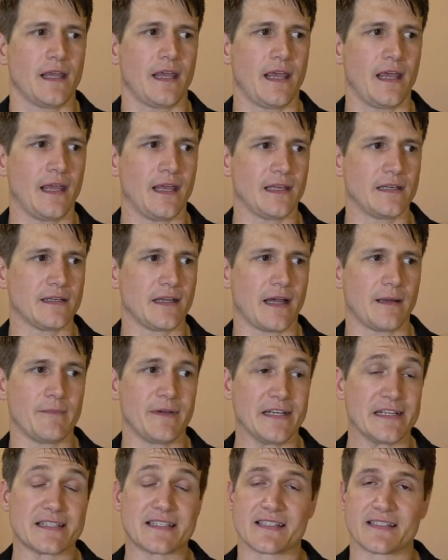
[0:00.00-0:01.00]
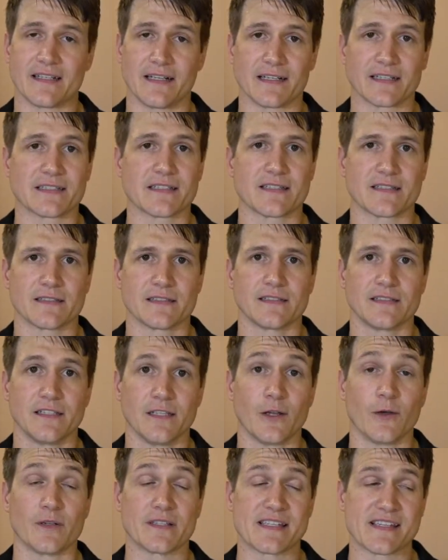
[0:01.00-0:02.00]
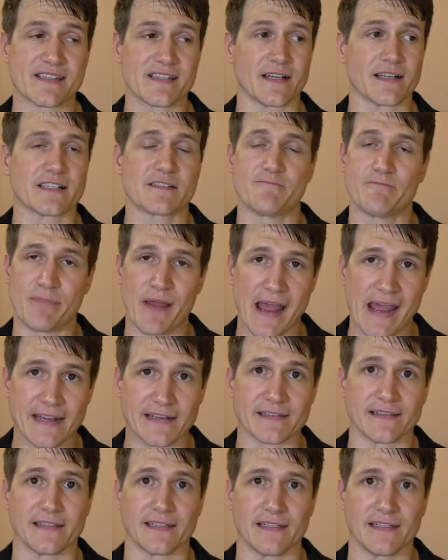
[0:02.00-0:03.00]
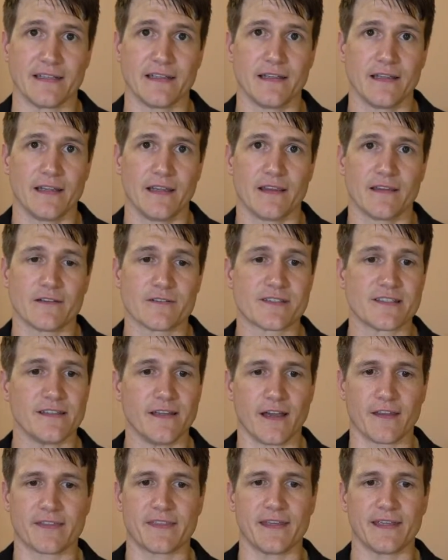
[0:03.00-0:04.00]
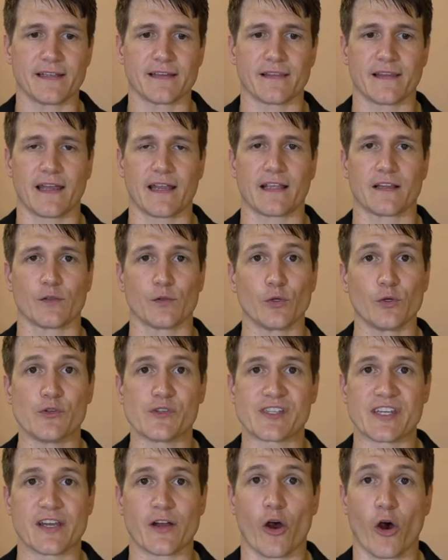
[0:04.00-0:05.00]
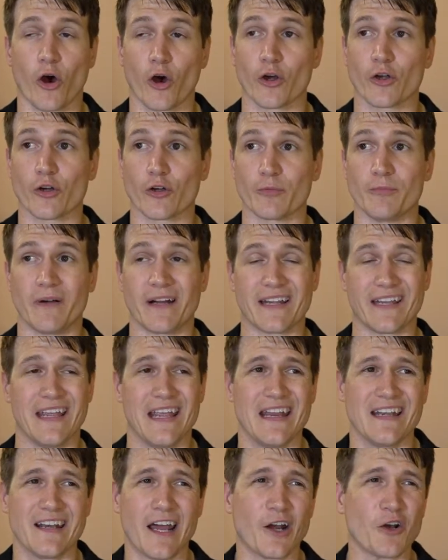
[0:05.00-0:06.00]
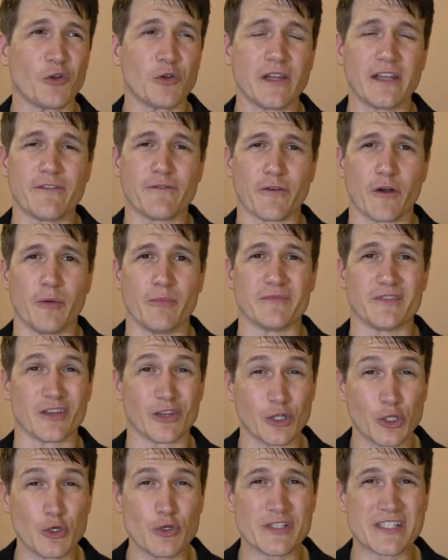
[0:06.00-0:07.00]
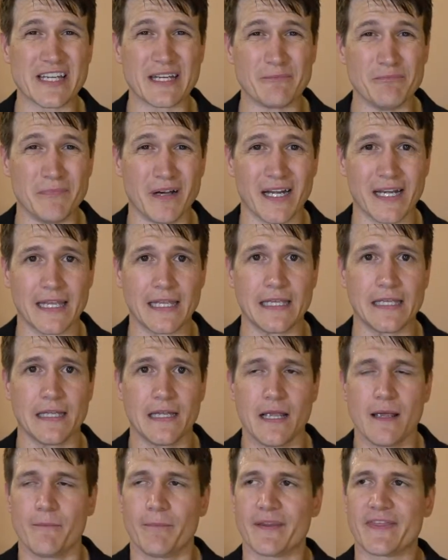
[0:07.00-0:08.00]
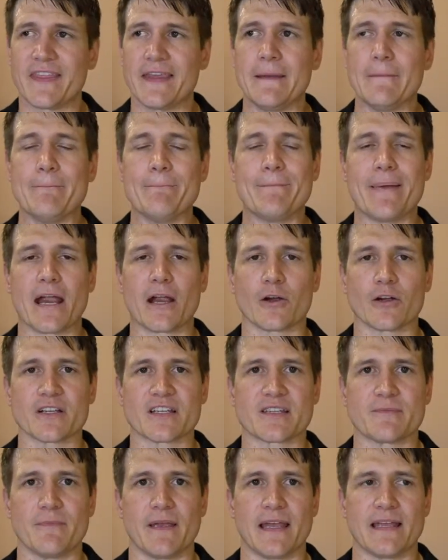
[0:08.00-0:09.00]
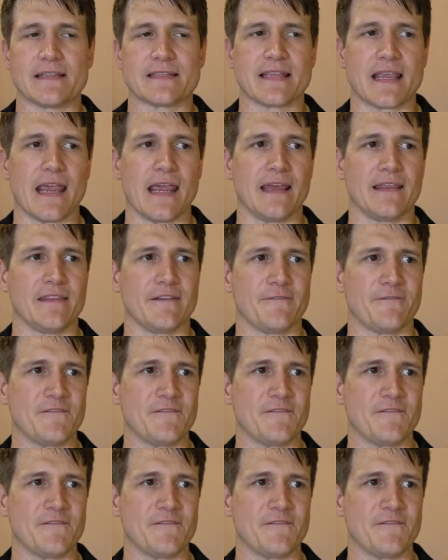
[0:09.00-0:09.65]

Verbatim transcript: and I mean, it sucks. You know, it sucks badly. There's nothing like losing hard earned money, not only from losing money, but the embarrassment and the